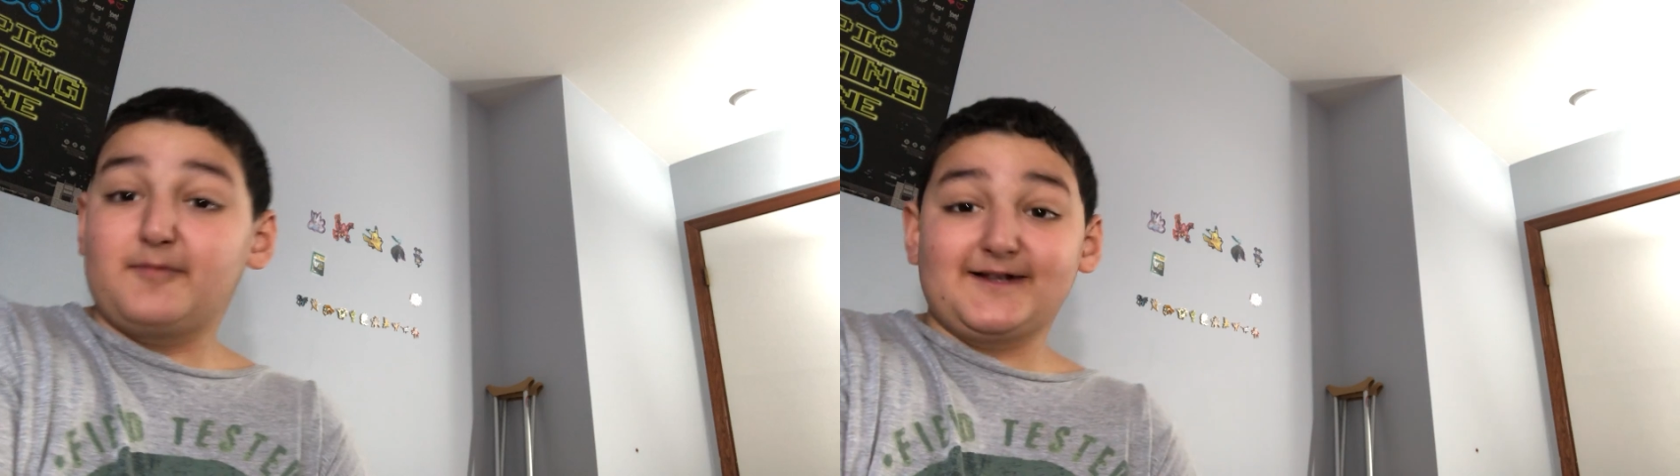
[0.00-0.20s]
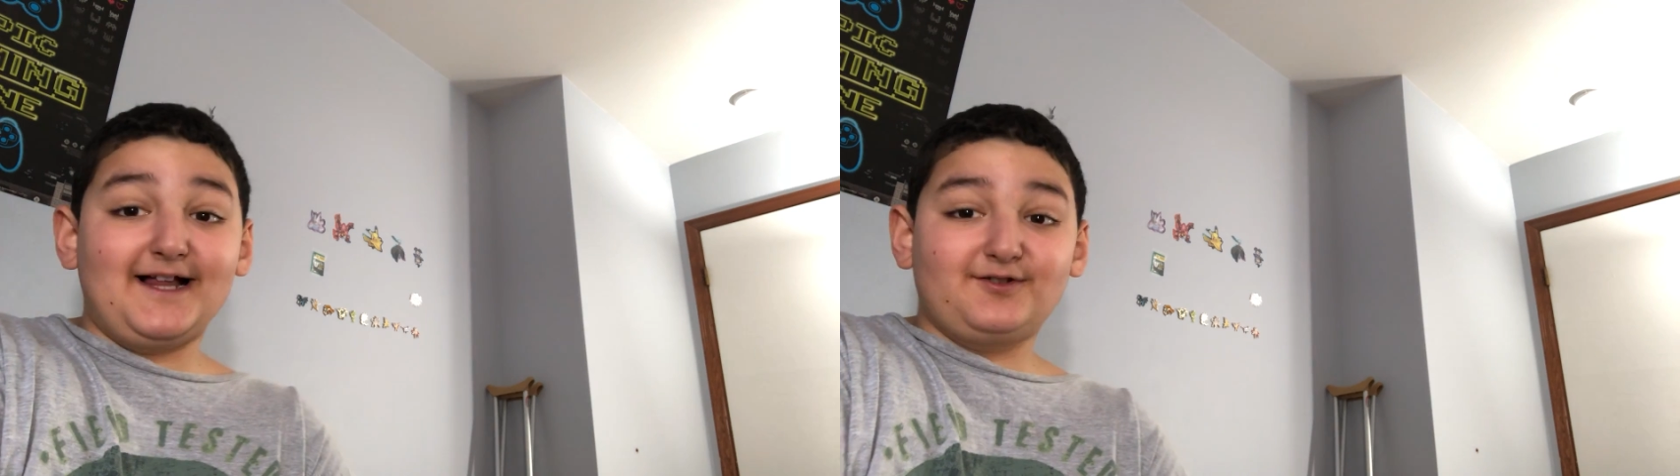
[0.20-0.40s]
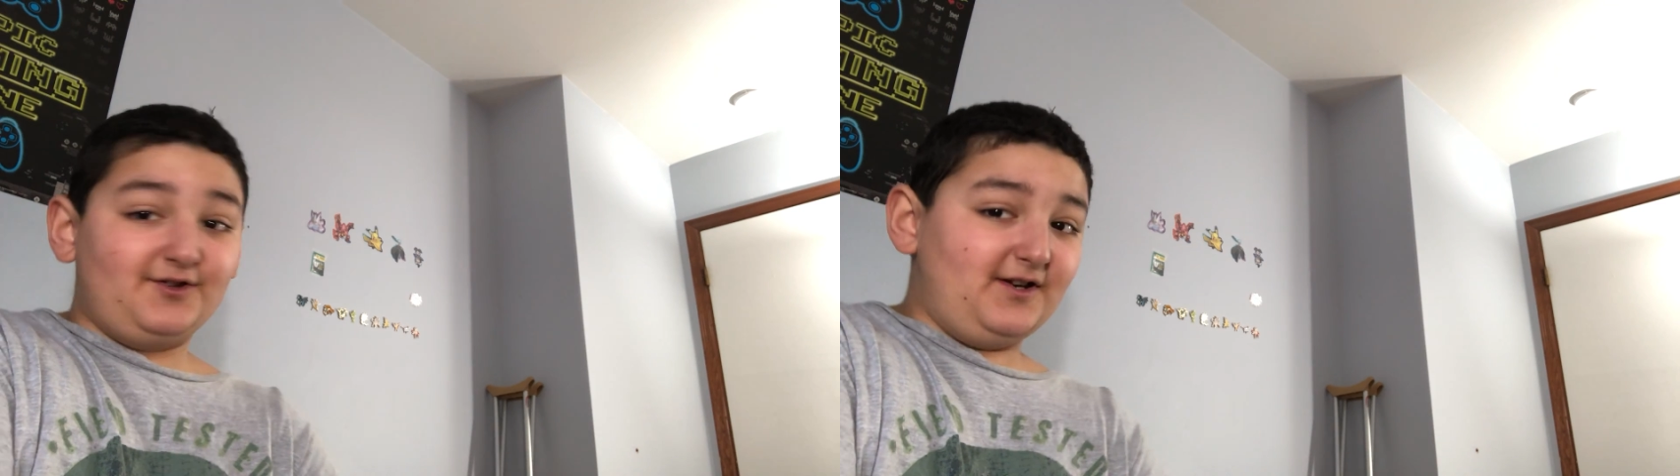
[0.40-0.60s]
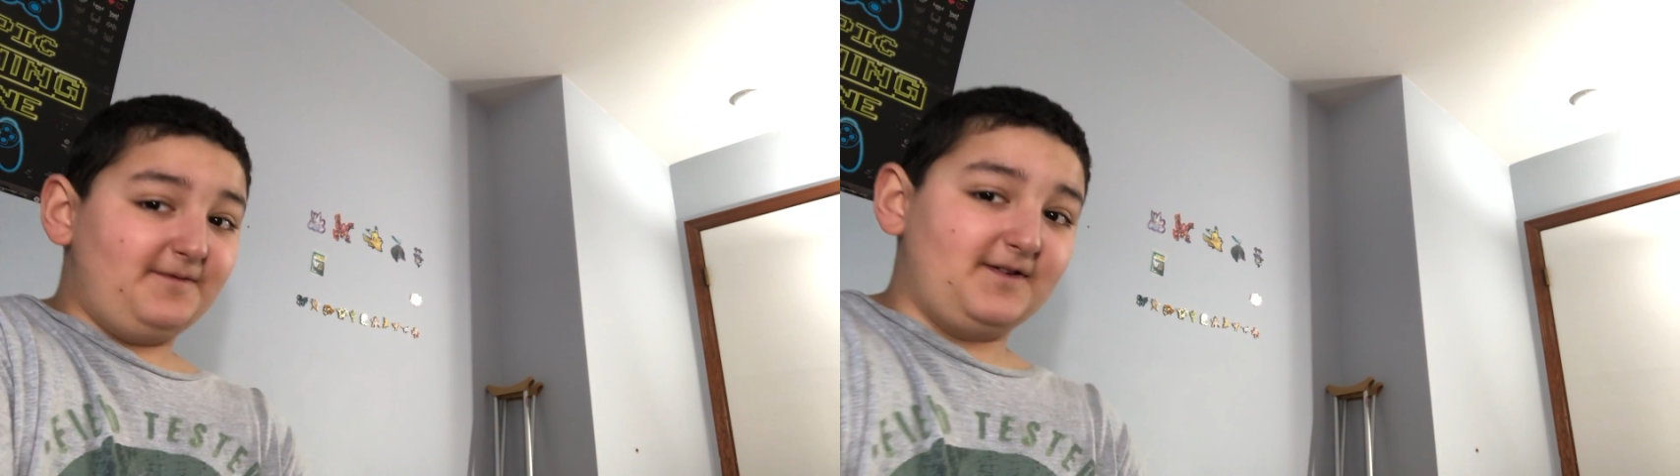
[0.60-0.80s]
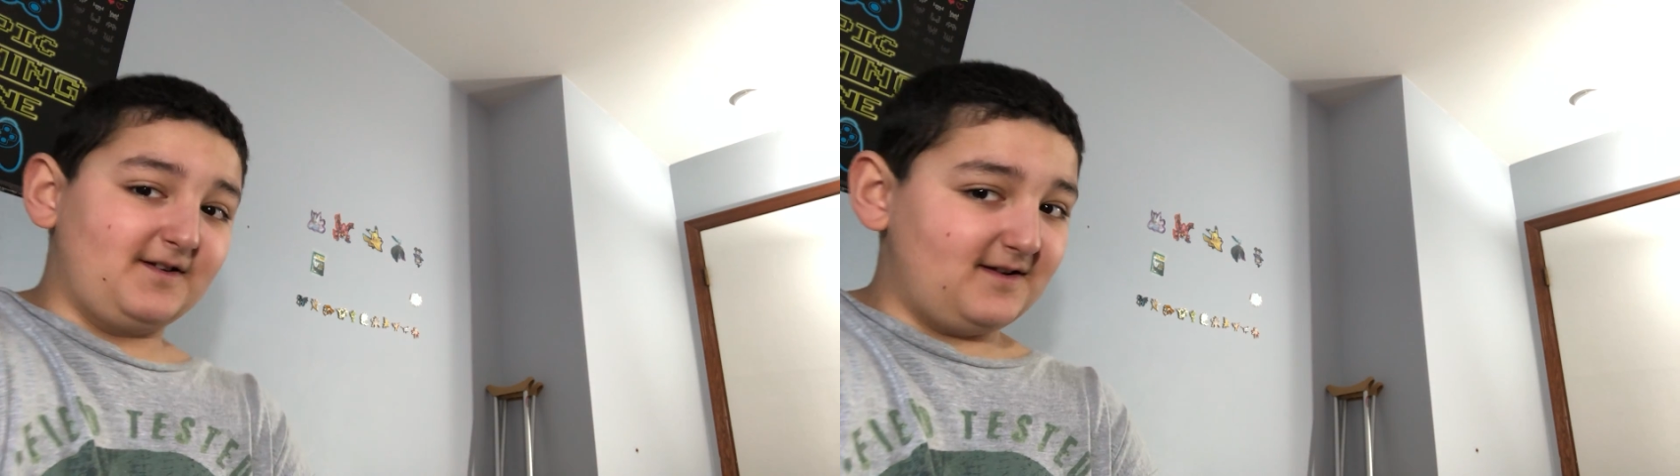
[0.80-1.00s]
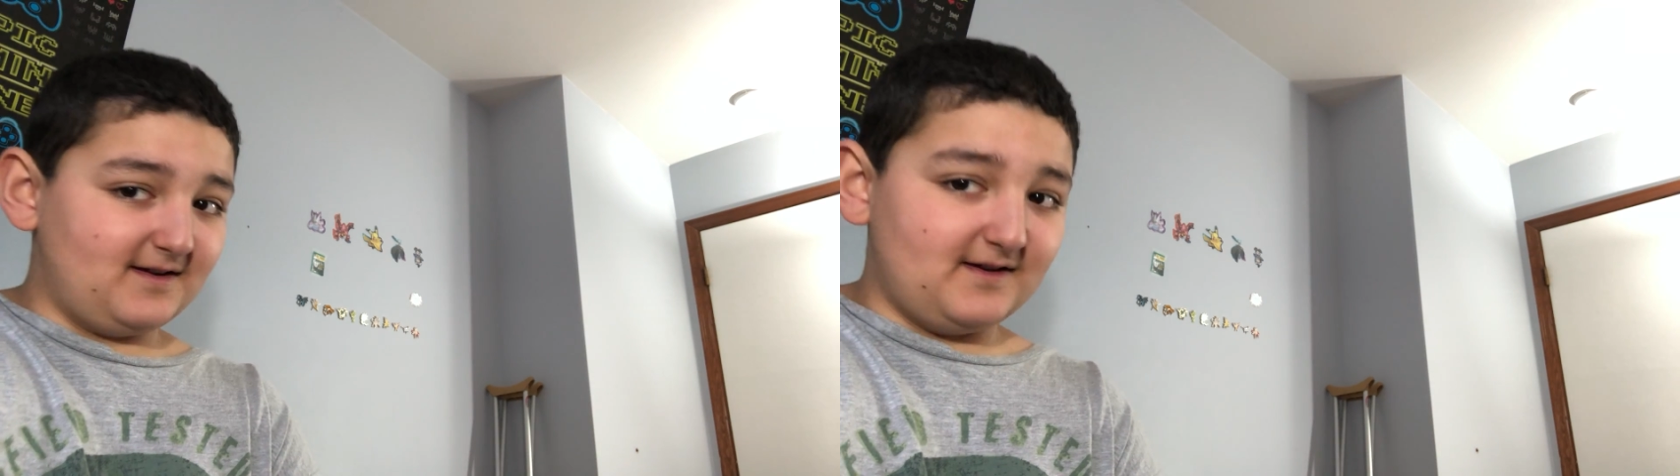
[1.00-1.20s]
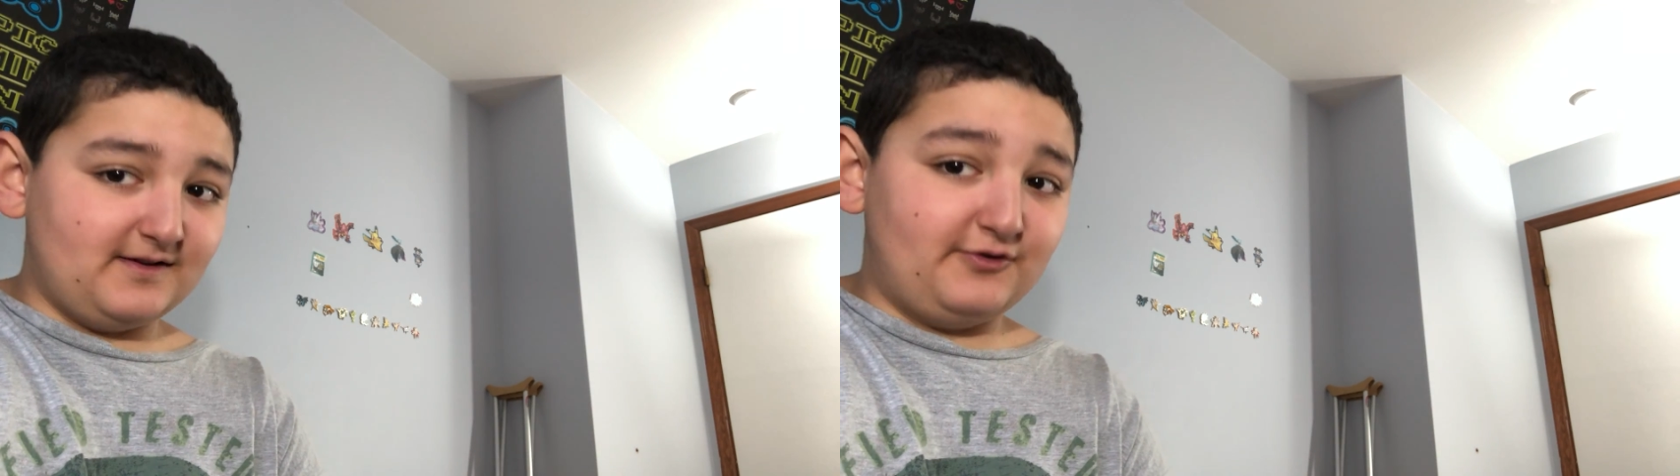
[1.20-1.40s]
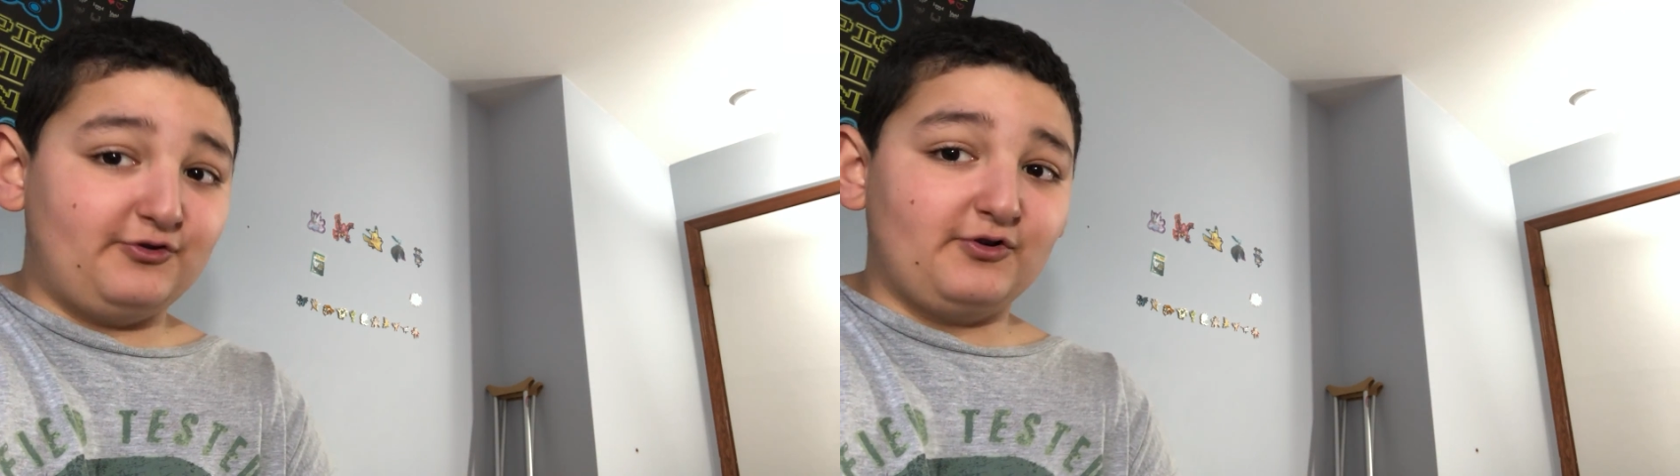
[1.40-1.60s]
But that's only if it's
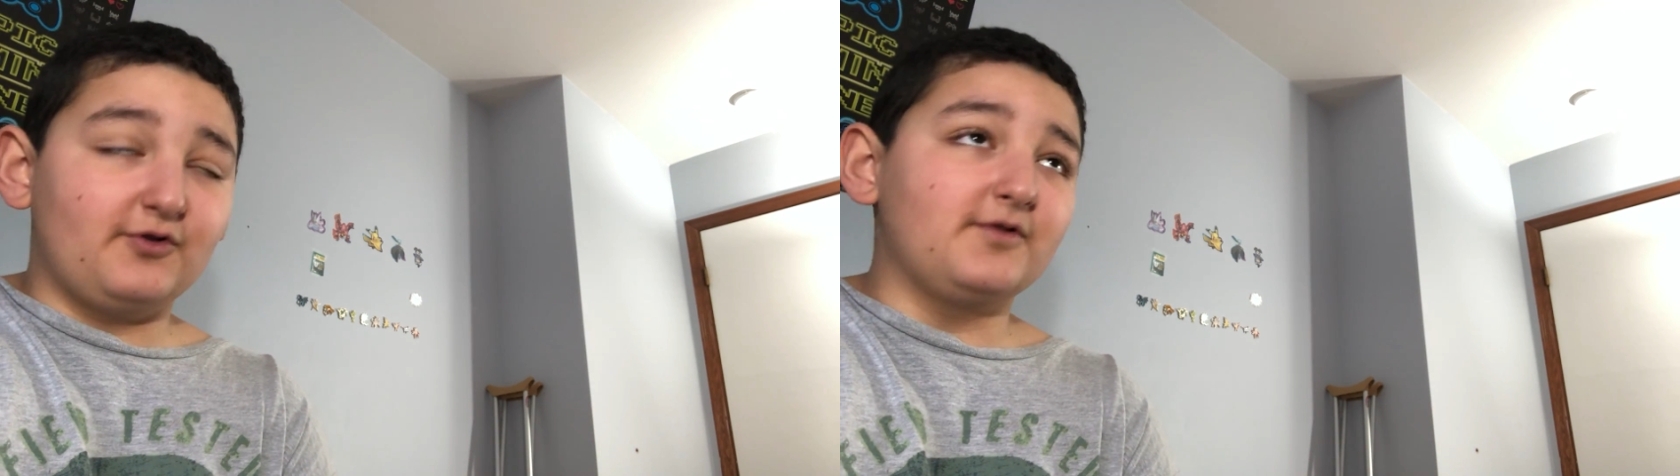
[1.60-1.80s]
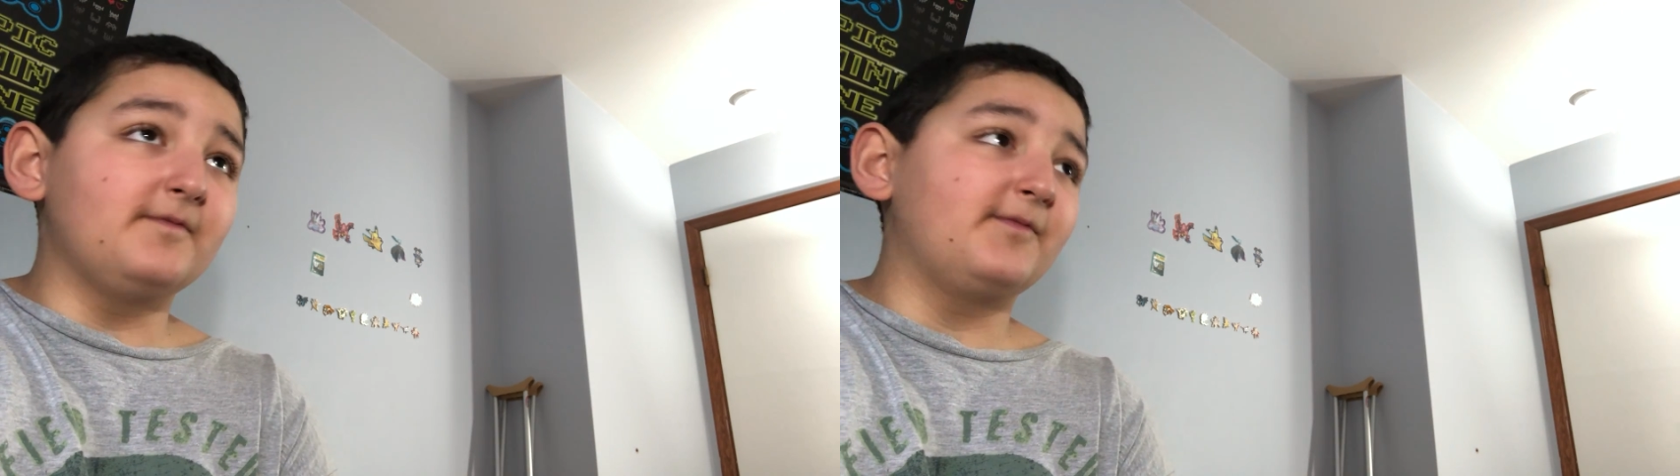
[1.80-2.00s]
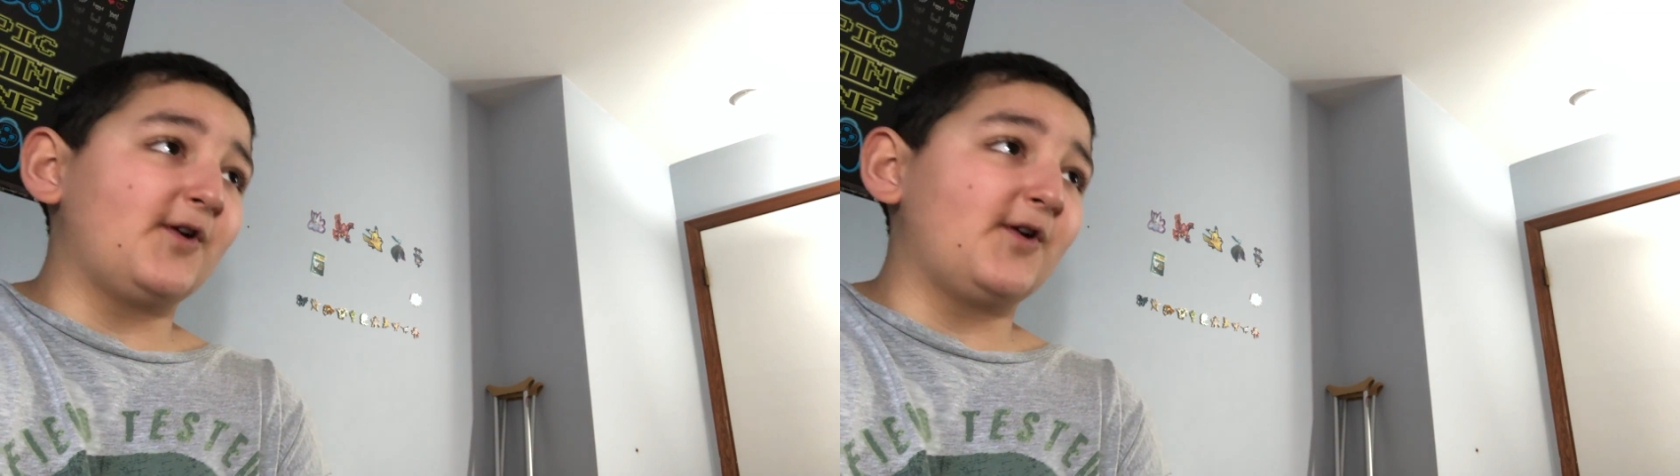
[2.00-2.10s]
June